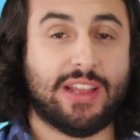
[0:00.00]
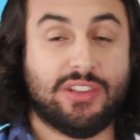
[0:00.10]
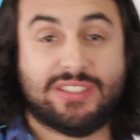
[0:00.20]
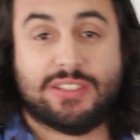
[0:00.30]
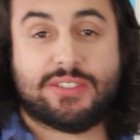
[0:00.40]

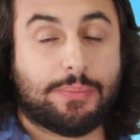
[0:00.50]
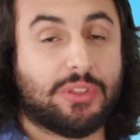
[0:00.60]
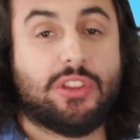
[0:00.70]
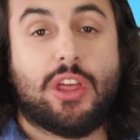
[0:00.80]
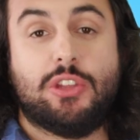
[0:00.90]
and this is
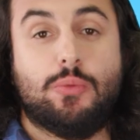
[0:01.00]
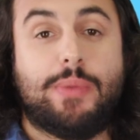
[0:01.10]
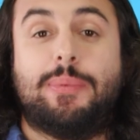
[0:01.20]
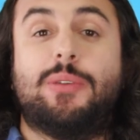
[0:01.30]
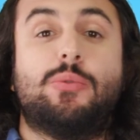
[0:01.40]
something that you
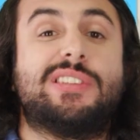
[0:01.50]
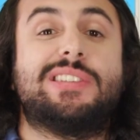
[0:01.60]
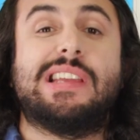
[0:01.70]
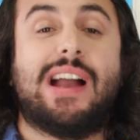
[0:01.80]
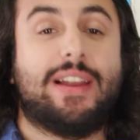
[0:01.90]
maybe would
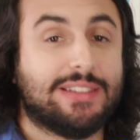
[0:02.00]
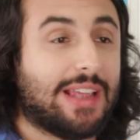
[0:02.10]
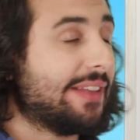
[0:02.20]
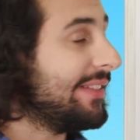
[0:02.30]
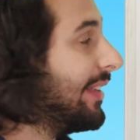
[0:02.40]
see on a
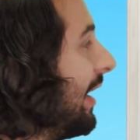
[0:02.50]
test,